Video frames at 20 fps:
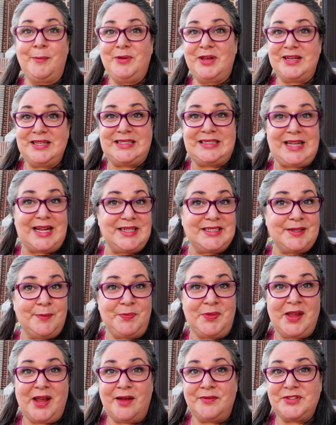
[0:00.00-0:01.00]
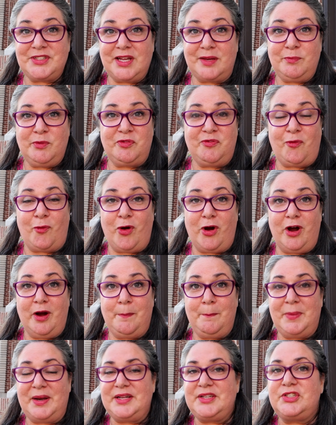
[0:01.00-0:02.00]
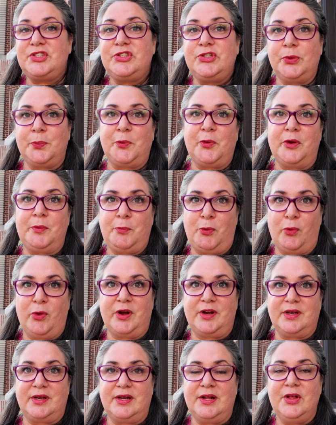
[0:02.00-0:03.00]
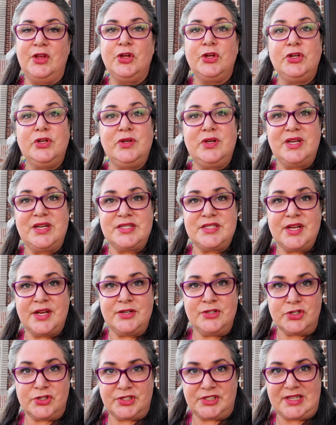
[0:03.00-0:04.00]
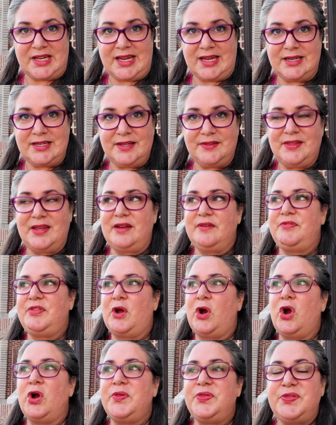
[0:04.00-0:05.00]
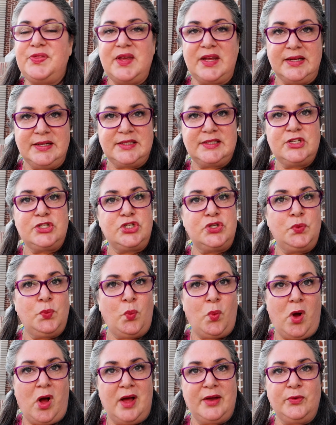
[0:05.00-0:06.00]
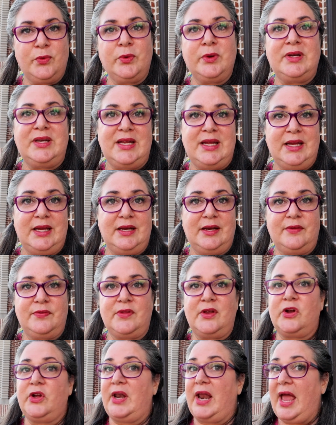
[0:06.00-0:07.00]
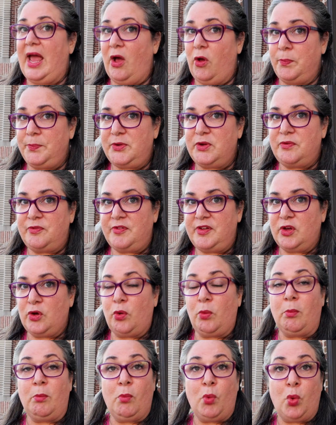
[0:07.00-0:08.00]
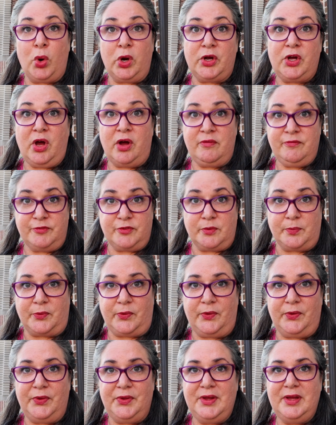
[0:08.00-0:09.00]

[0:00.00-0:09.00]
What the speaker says: gonna say something I've said before, but it's super important. You need to understand that if there are things that you want or need that are gonna help you feel more comfortable,